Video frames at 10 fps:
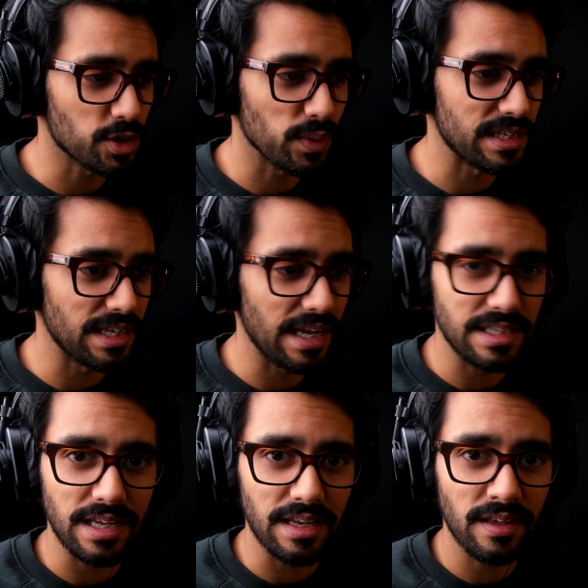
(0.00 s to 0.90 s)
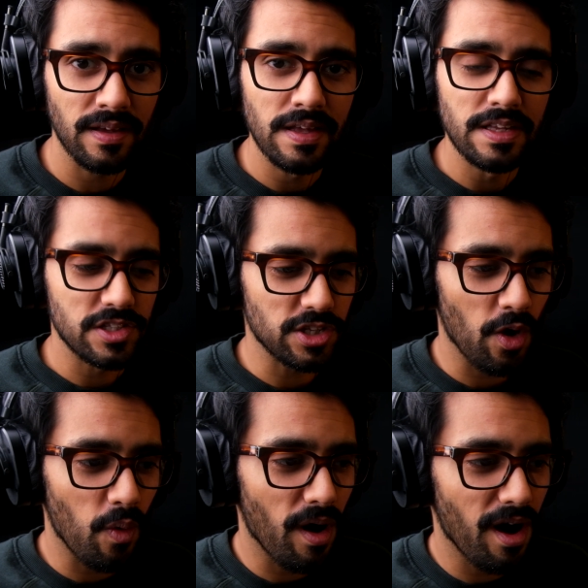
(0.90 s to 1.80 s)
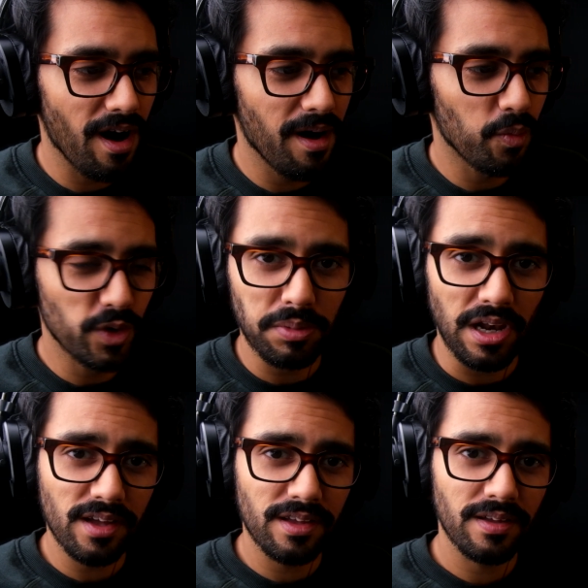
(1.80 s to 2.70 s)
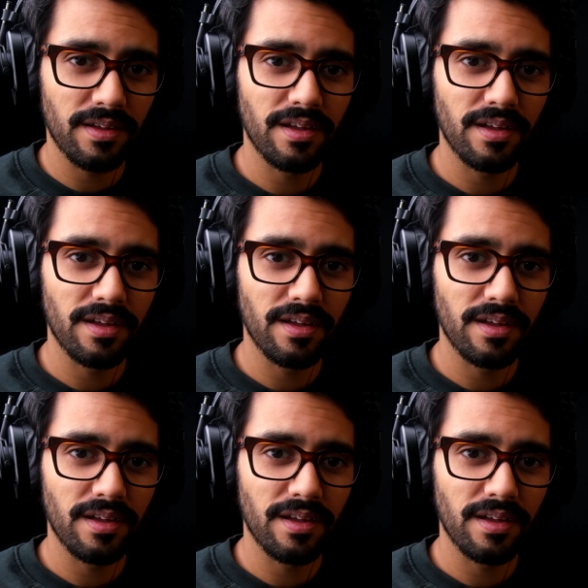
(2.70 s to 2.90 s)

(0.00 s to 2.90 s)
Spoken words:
2018. So wish me luck.